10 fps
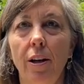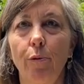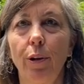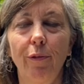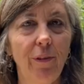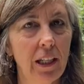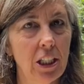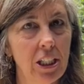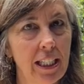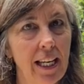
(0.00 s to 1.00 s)
we
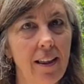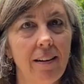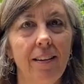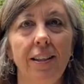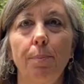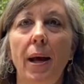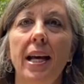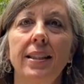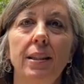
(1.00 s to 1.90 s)
finished together this past